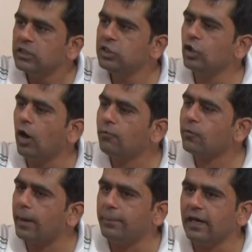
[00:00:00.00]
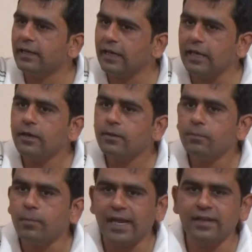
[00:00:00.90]
g of capital T
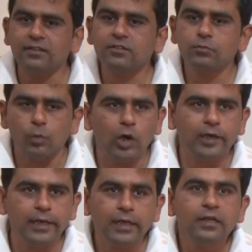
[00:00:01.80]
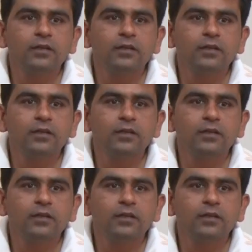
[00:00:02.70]
minus small t,